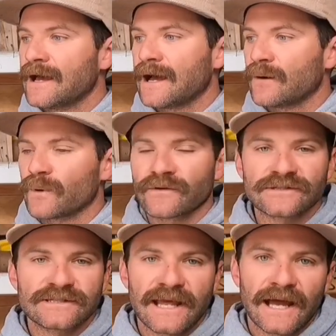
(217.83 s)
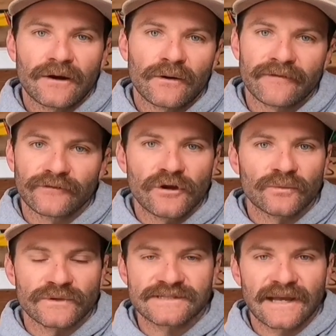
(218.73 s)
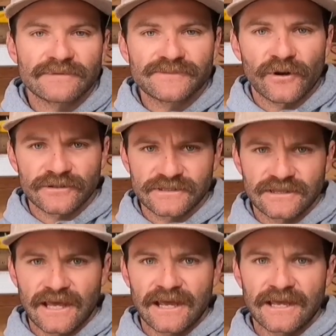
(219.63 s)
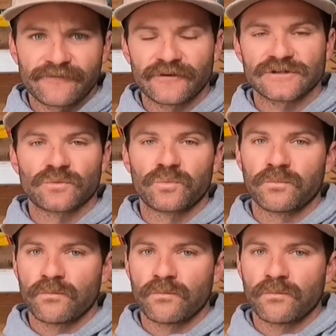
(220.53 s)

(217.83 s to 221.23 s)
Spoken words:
Whereas now I've learned with some spots they fish